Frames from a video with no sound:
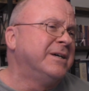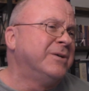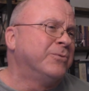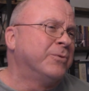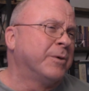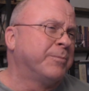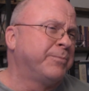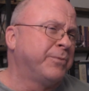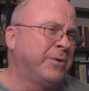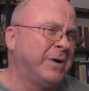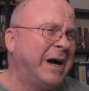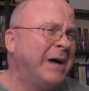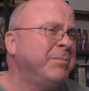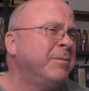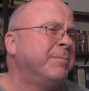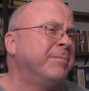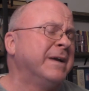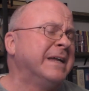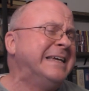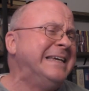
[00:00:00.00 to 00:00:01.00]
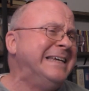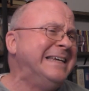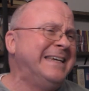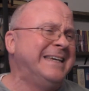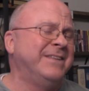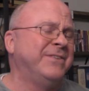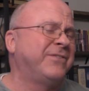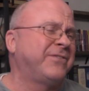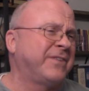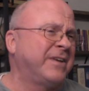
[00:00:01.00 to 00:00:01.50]
we're probably
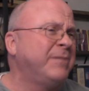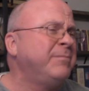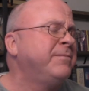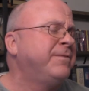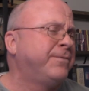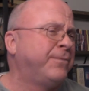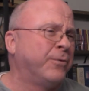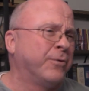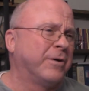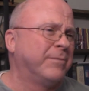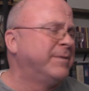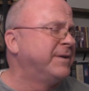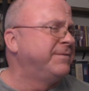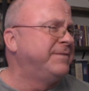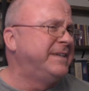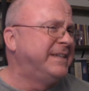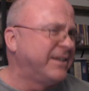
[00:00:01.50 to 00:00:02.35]
in some form of